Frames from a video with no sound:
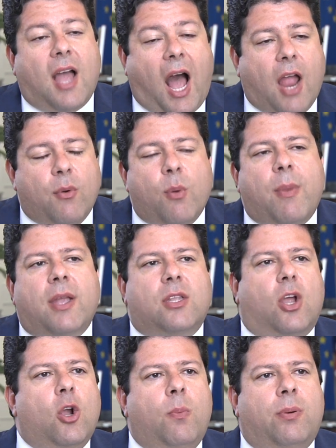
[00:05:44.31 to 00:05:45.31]
I remain
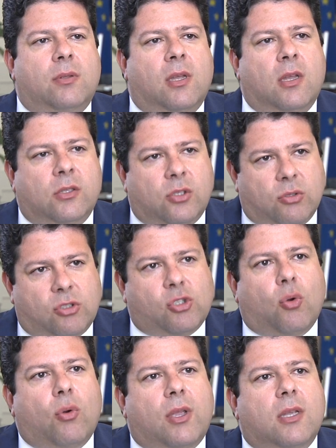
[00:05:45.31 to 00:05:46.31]
open to
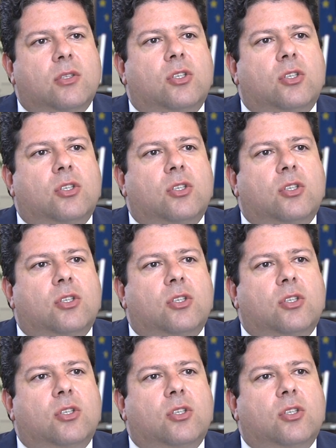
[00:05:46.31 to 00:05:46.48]
talking